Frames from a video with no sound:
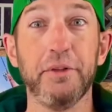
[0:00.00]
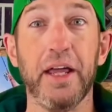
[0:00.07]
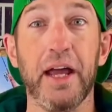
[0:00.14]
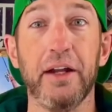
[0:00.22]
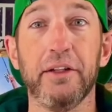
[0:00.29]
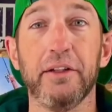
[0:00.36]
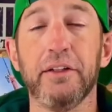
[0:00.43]

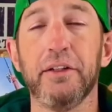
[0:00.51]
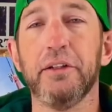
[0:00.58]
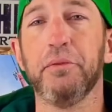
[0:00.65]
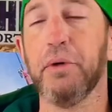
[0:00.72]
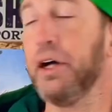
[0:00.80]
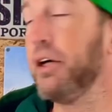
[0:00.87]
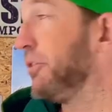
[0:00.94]
that?
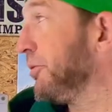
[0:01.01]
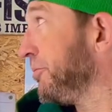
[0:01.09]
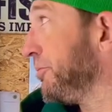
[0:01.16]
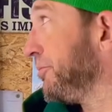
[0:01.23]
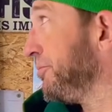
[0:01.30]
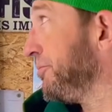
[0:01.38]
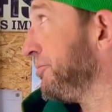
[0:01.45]
Well,
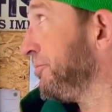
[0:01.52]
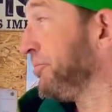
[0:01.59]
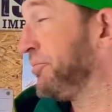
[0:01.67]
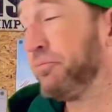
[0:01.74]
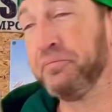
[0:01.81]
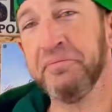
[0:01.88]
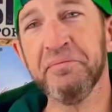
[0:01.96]

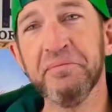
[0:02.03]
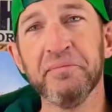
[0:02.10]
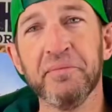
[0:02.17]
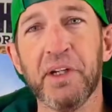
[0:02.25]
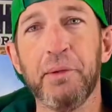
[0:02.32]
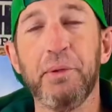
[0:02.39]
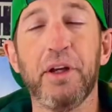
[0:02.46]

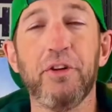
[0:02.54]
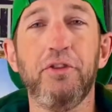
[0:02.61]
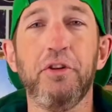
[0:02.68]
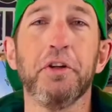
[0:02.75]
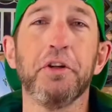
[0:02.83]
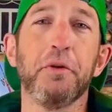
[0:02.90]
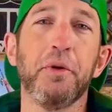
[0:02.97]
because you
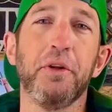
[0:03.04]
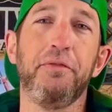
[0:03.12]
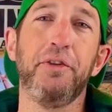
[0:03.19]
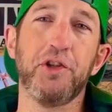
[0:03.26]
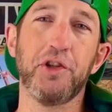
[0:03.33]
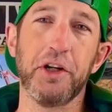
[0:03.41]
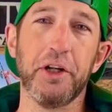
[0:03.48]
don't know where the
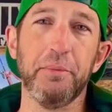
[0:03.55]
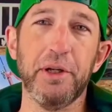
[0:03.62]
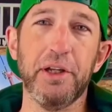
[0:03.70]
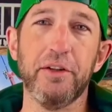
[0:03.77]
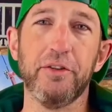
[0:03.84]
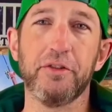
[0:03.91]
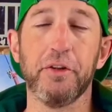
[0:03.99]
fish are going to be.
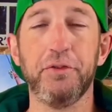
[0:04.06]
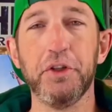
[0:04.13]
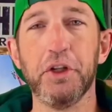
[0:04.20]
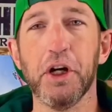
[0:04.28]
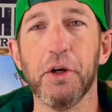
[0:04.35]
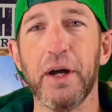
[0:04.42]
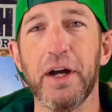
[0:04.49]
So if you
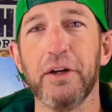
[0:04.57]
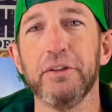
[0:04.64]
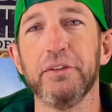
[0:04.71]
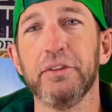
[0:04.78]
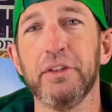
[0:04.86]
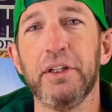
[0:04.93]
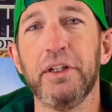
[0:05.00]
go
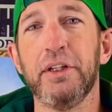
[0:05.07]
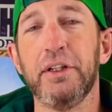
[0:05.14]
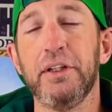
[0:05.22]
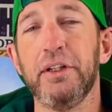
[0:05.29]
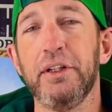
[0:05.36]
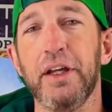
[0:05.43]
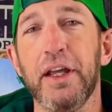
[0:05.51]
out
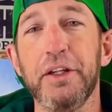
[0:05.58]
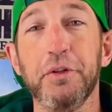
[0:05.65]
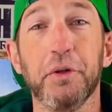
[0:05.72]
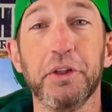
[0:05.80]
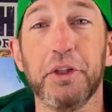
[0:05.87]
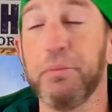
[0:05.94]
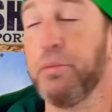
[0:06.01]
and
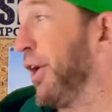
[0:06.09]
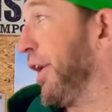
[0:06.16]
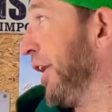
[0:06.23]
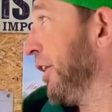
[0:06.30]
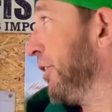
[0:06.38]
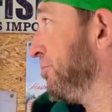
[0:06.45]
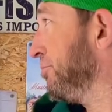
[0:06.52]
you only
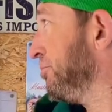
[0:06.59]
bring